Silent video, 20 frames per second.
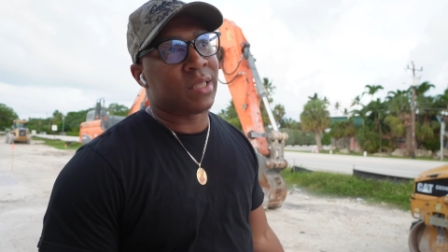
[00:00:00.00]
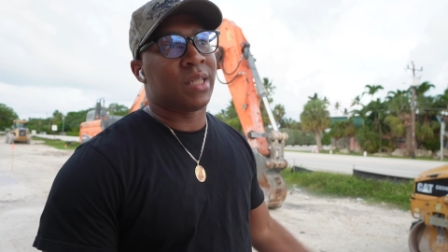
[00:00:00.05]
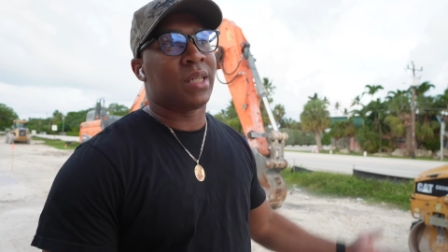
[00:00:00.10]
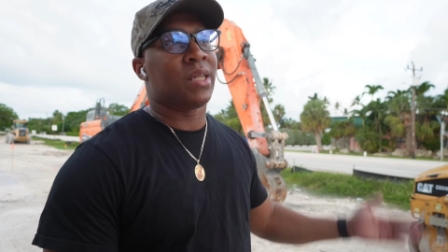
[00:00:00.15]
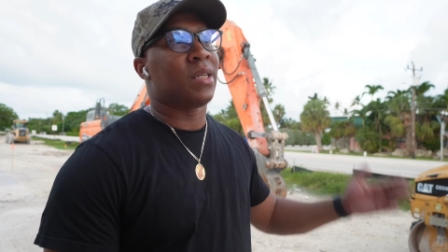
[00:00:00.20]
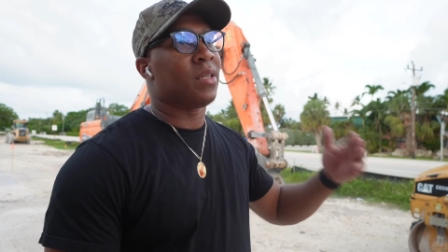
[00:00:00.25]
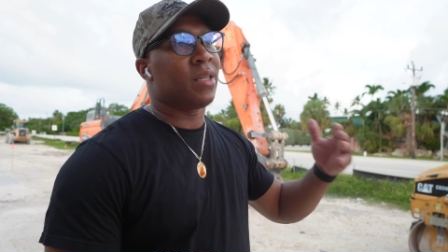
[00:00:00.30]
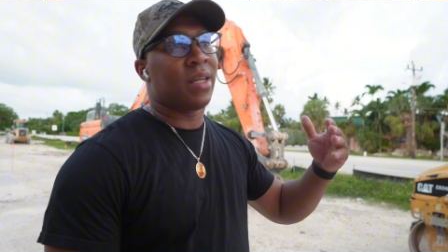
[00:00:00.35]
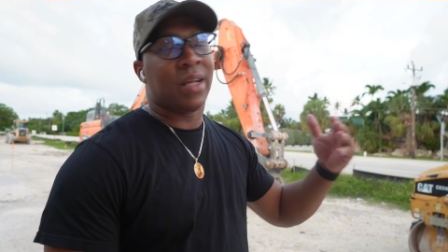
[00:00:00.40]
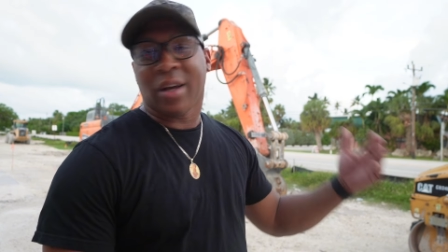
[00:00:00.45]

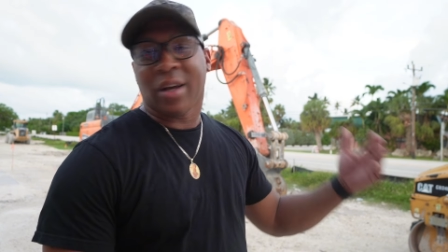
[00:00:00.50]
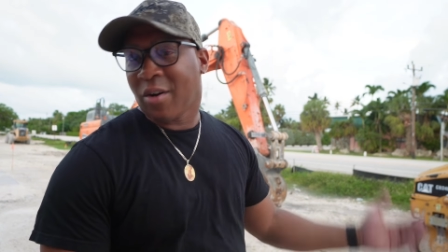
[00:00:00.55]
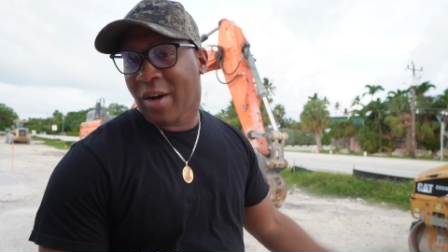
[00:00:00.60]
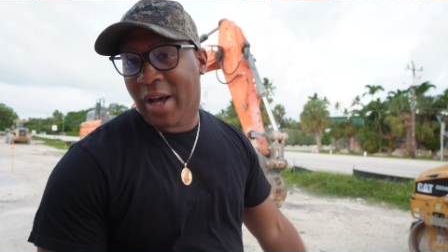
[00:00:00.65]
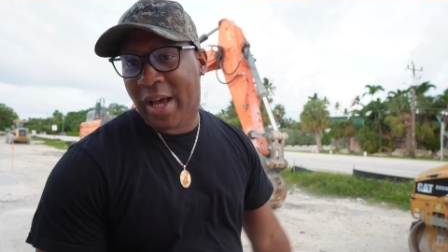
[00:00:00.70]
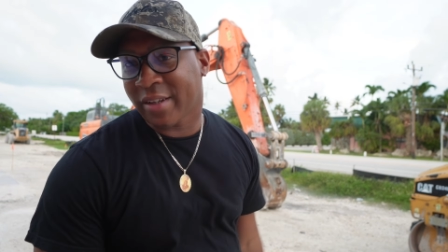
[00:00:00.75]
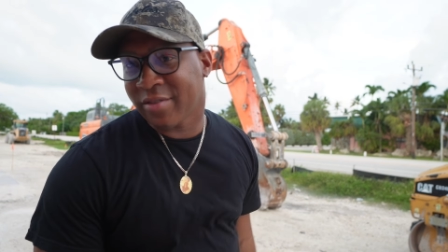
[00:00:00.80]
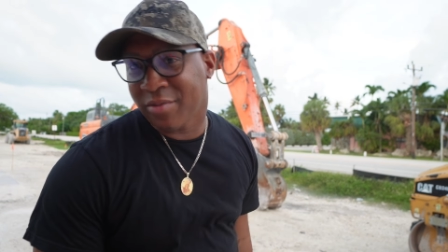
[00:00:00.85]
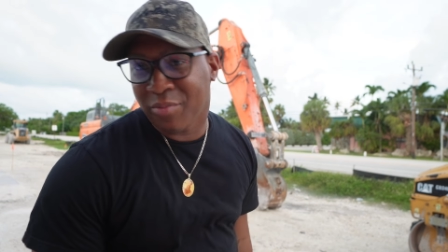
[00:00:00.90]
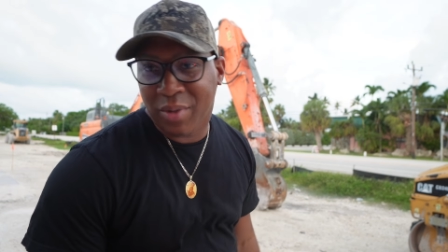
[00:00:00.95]
They gonna
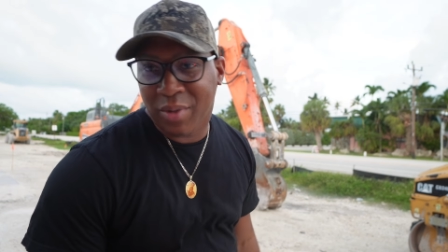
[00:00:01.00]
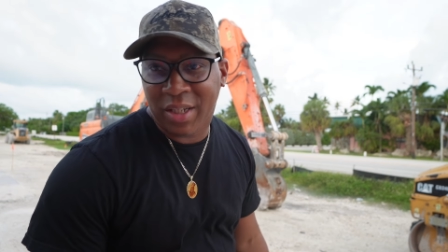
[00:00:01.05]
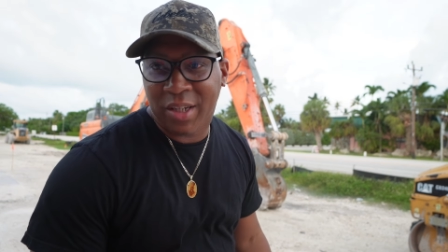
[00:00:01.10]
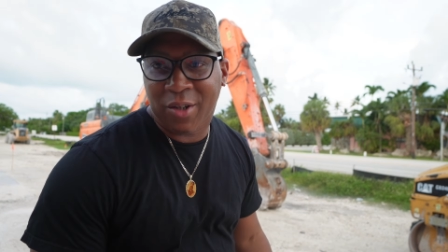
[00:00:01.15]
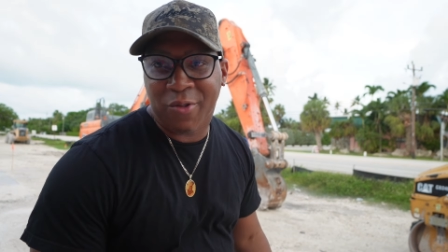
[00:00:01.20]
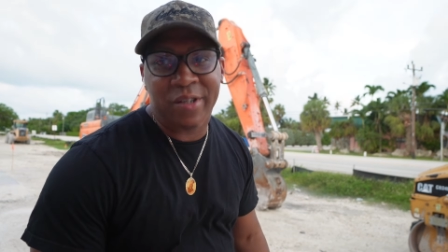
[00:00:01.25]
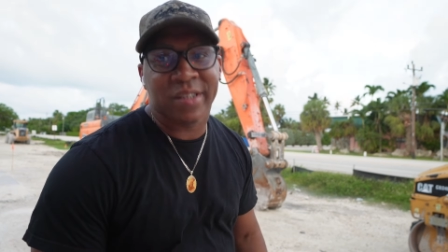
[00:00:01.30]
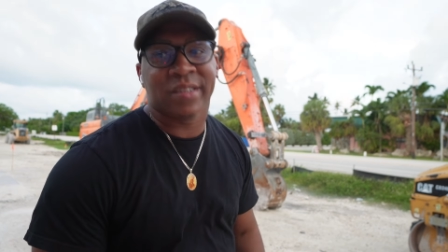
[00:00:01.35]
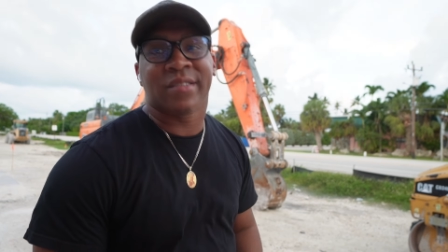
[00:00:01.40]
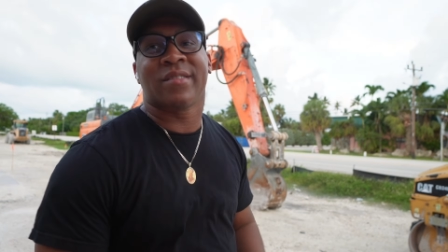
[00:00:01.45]
ask me
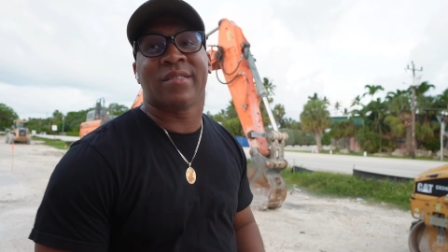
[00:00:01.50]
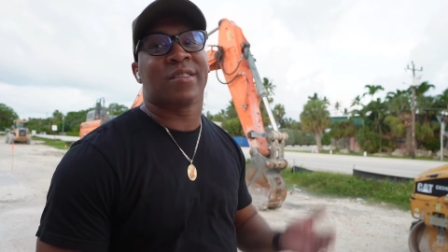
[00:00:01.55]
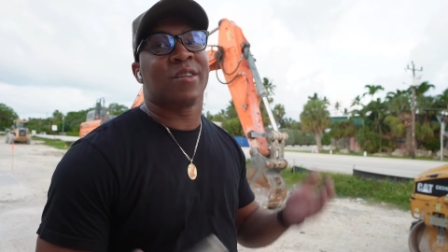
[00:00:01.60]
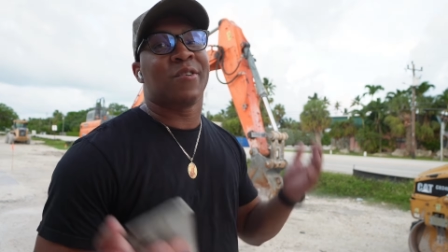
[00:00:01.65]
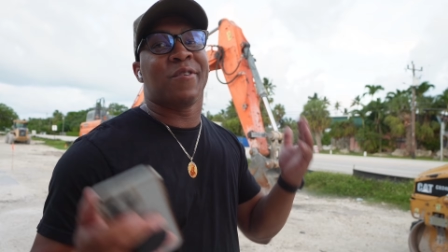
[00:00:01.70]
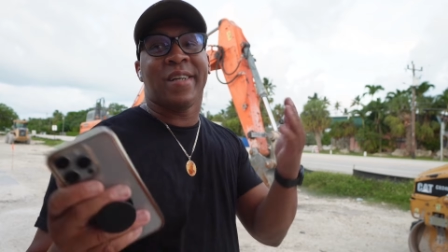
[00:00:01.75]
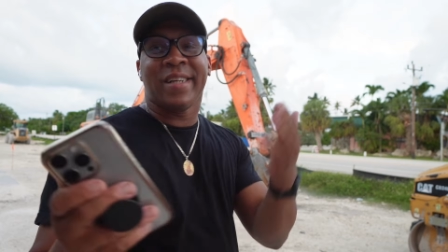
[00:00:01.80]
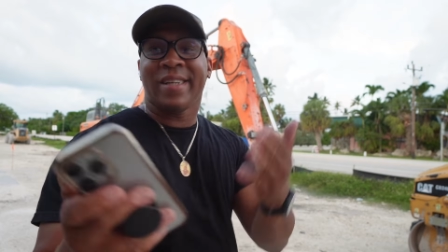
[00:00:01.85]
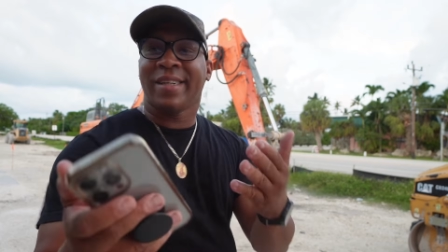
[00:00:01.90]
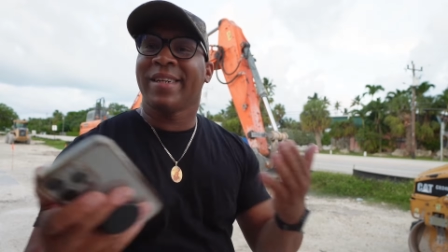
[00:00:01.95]
questions.
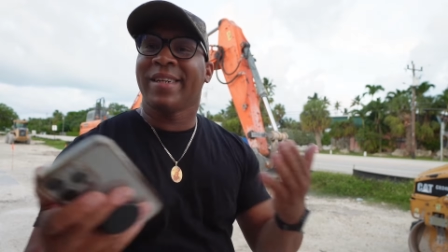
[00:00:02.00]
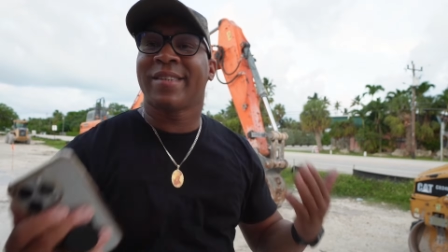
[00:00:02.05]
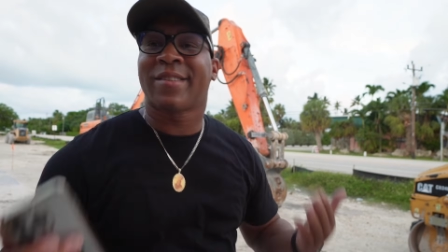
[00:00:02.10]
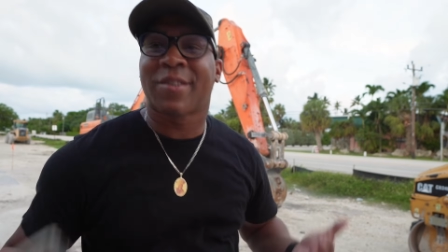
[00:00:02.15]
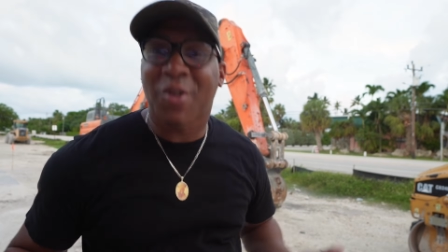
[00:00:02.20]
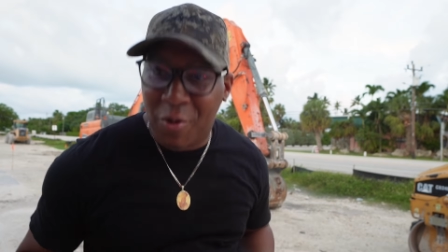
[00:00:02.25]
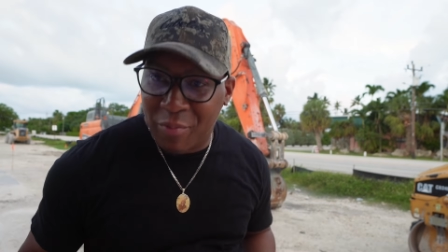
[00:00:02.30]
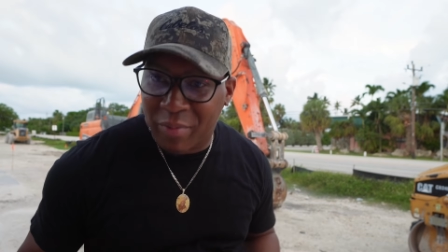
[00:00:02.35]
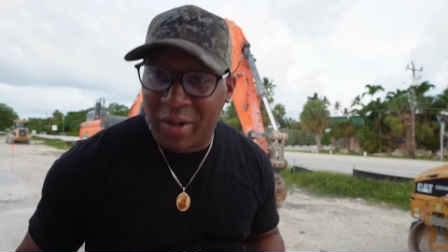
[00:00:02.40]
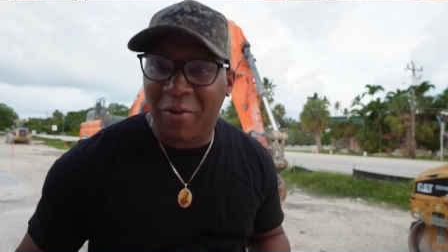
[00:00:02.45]
So it's
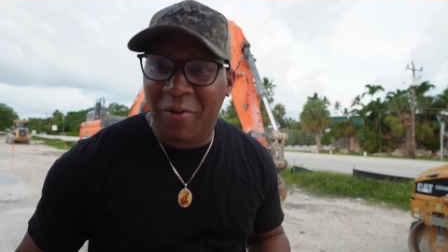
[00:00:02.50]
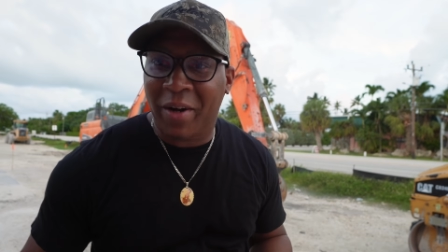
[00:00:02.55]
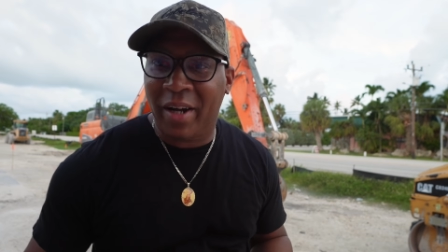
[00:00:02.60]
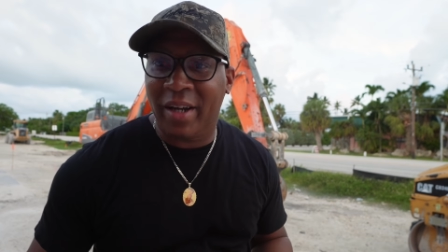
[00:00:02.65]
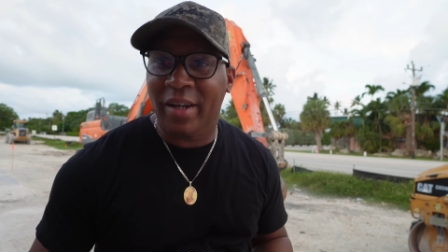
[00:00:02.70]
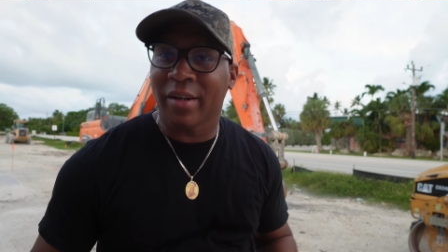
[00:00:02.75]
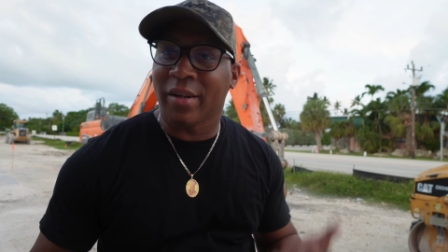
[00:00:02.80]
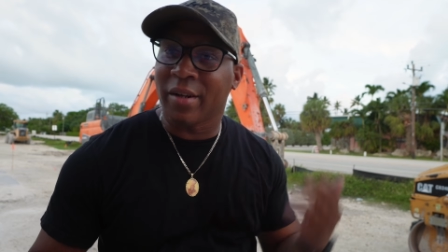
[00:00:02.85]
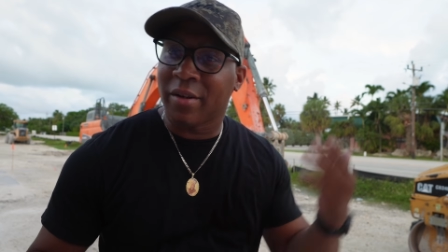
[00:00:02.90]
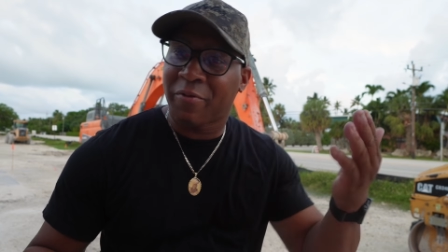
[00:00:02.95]
gonna be
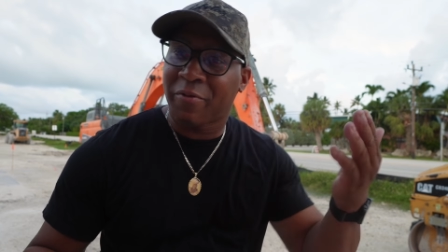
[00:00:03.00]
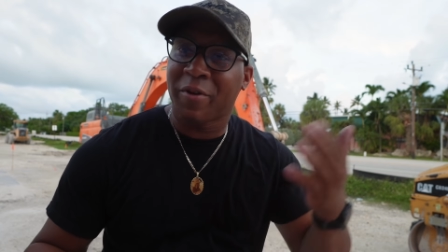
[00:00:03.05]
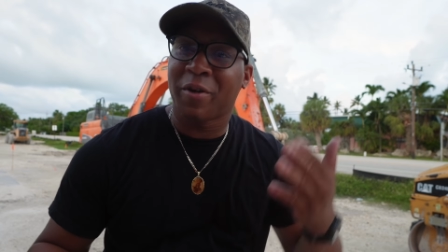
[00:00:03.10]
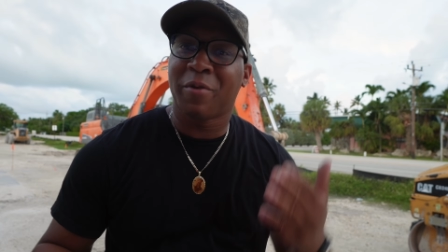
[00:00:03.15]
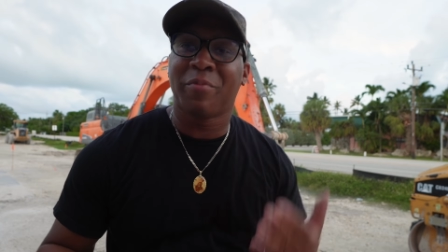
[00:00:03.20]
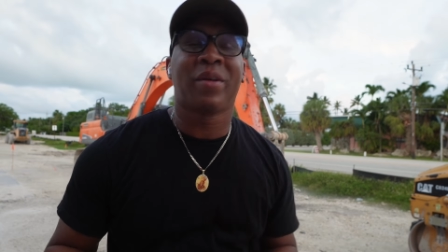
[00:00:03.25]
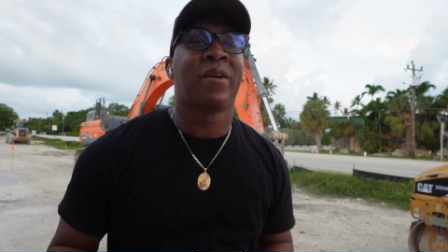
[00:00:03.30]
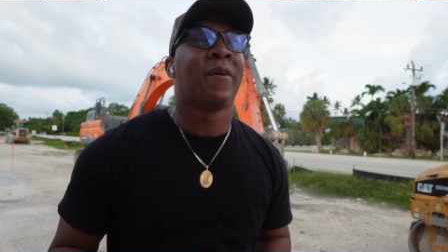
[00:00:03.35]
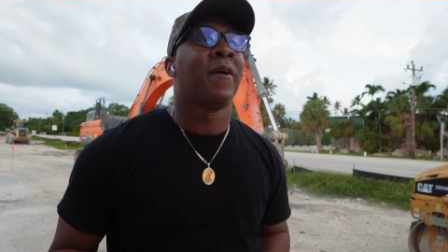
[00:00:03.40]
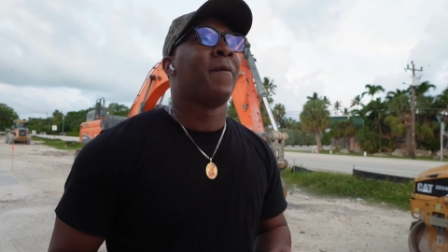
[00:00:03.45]
right here, you feel
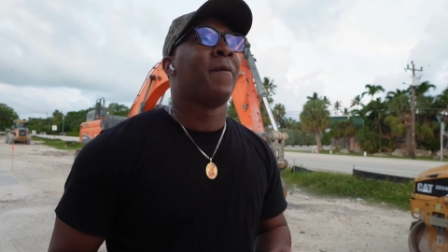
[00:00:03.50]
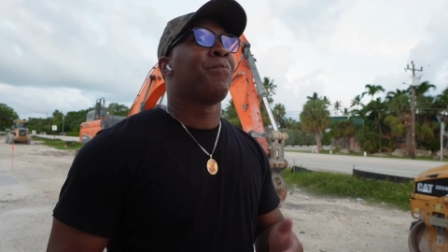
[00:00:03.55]
me?